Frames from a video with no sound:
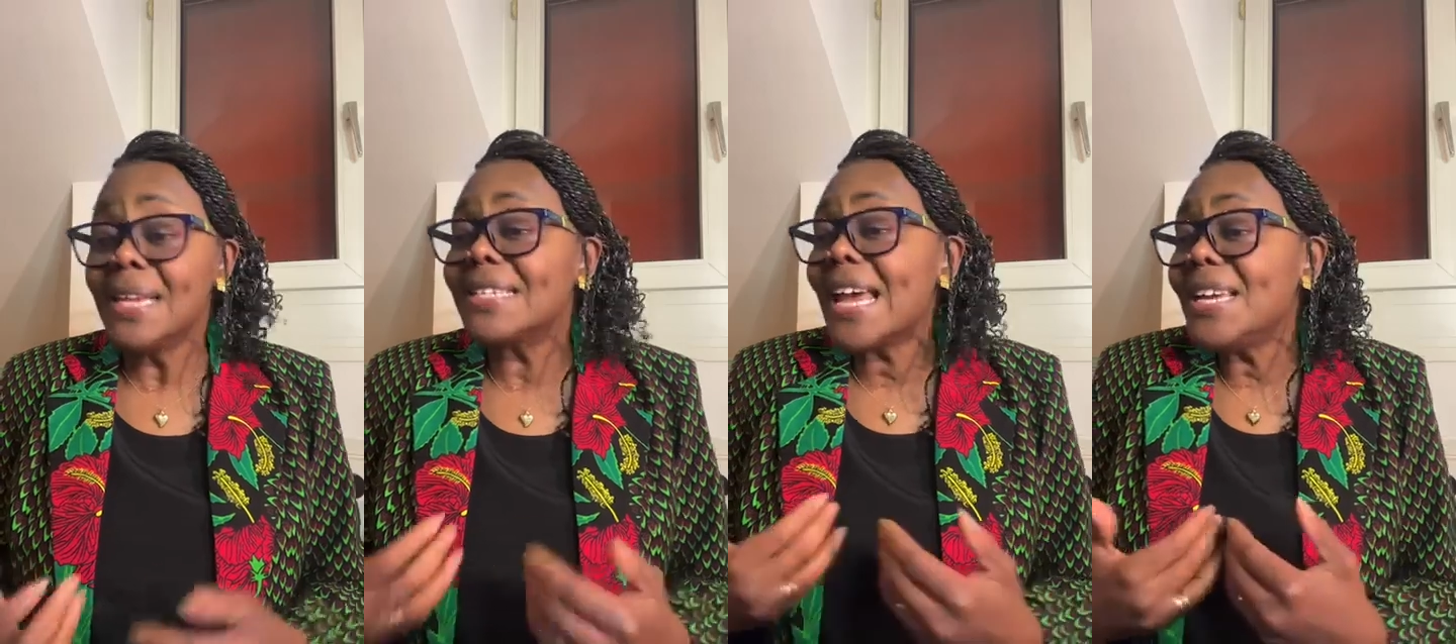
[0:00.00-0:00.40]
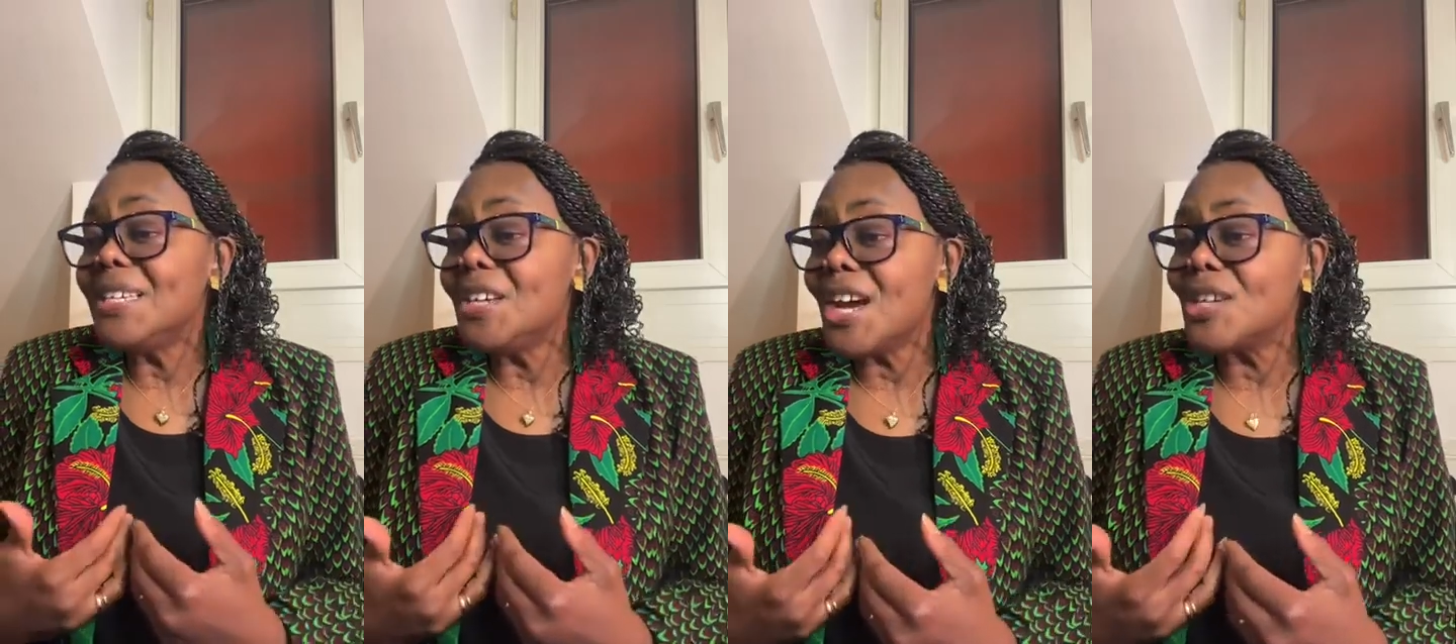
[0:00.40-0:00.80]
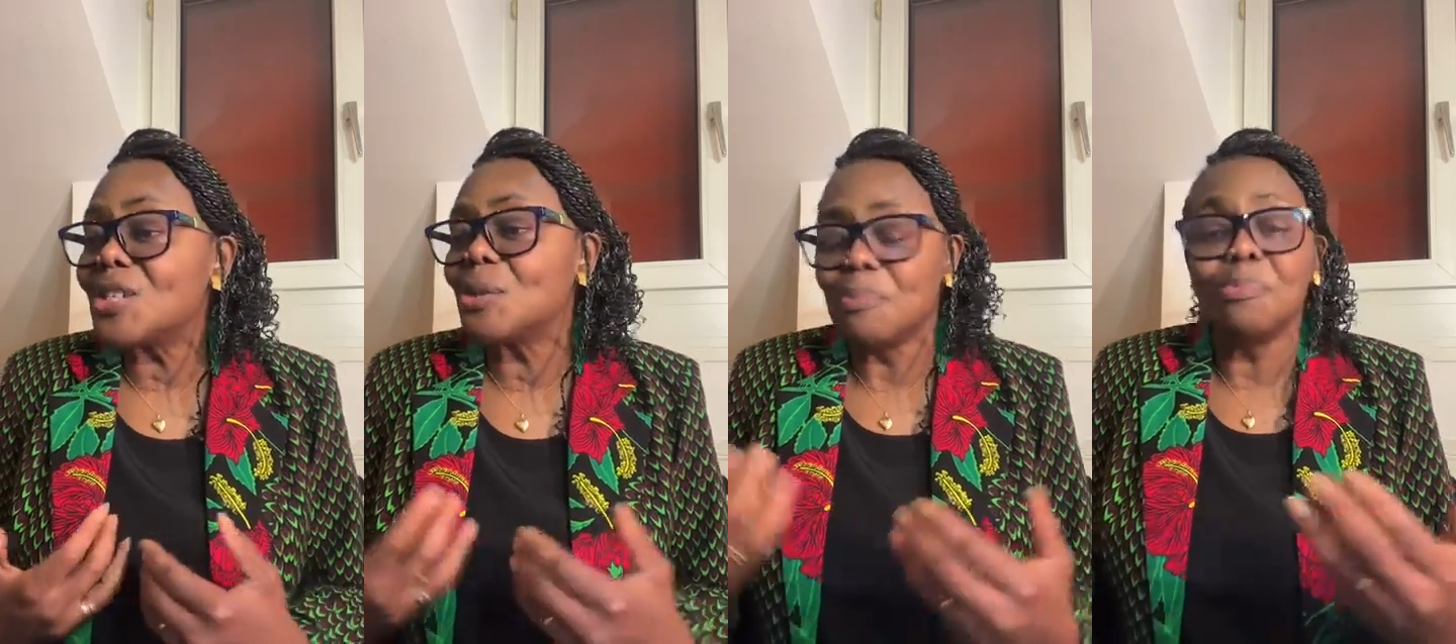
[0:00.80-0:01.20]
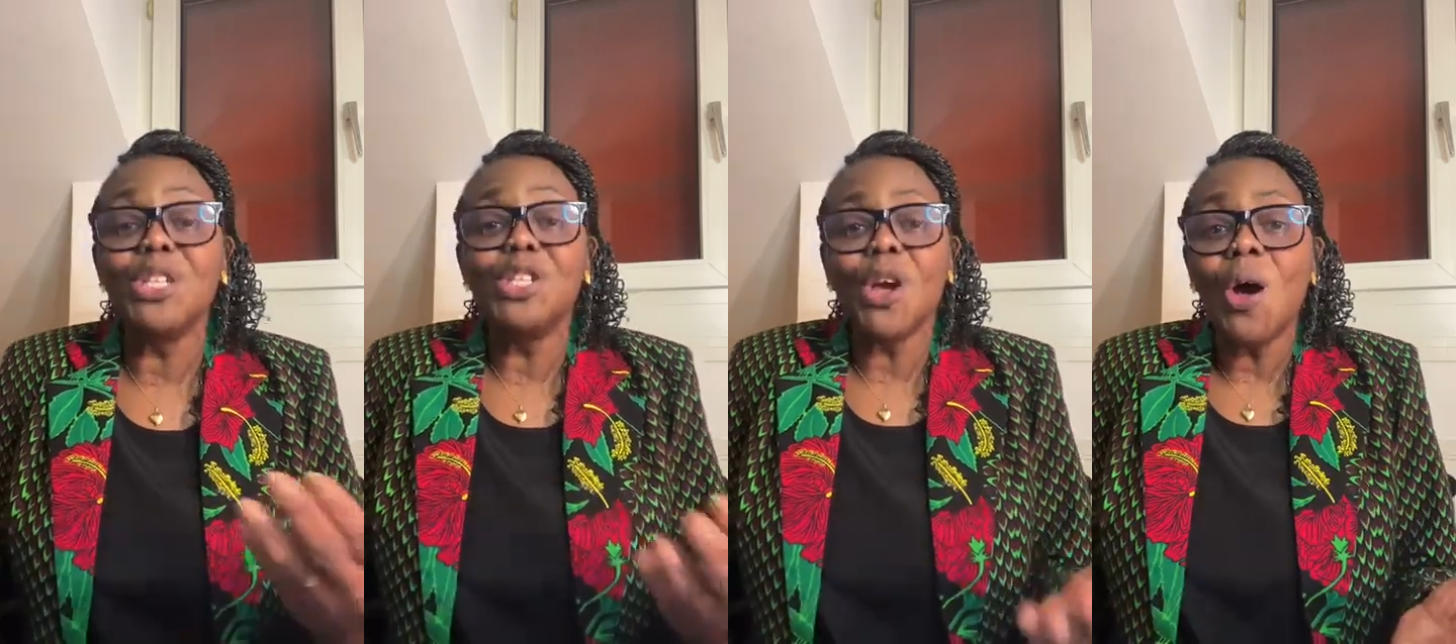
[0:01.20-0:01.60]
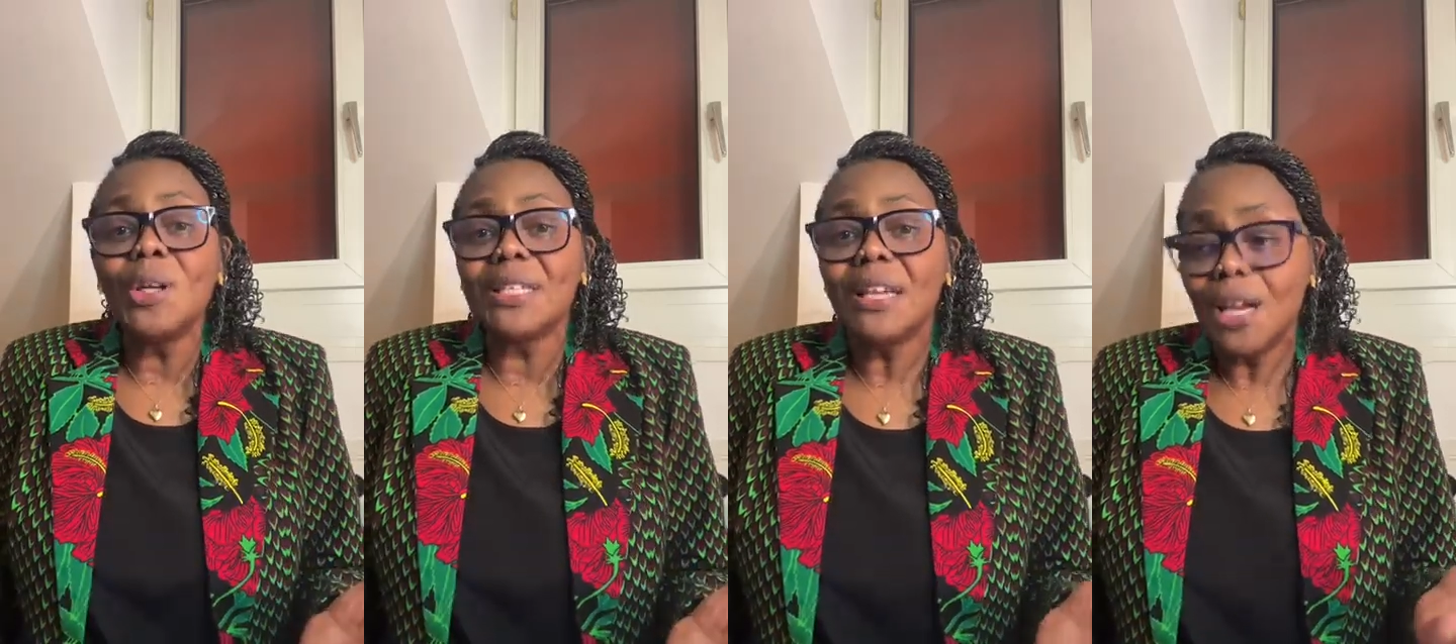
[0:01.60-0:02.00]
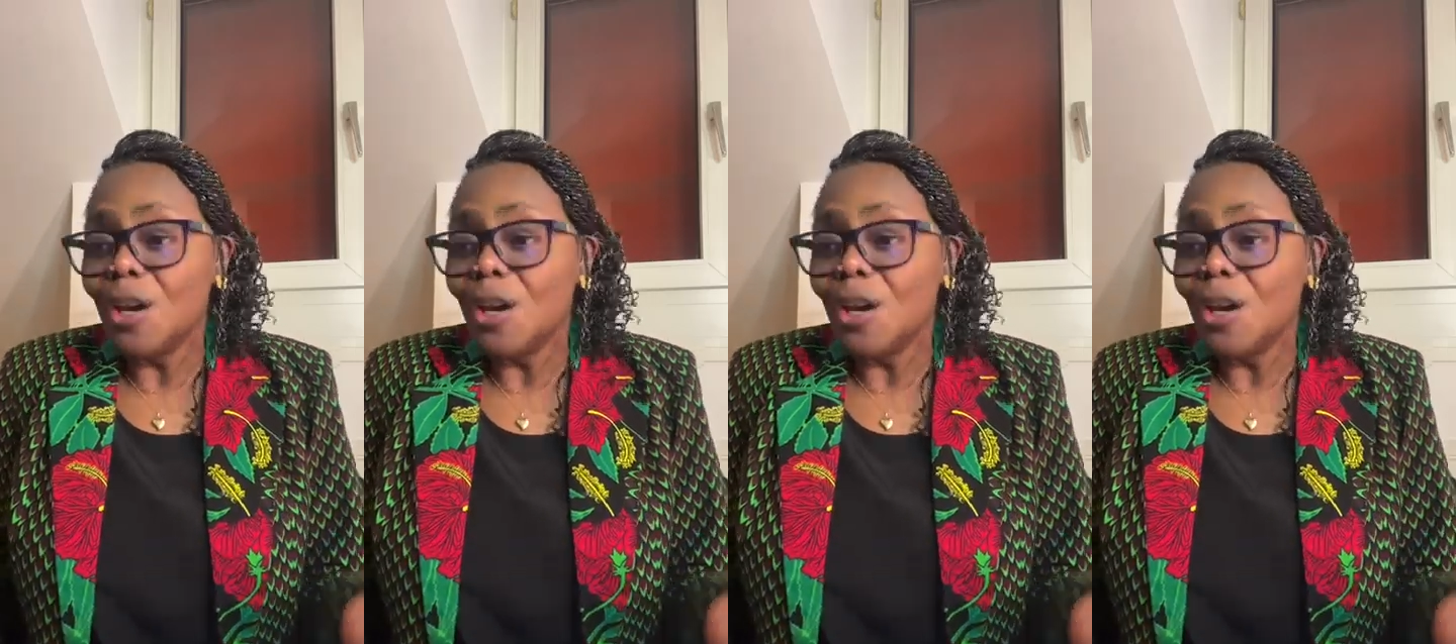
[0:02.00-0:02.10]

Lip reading: 10 years beyond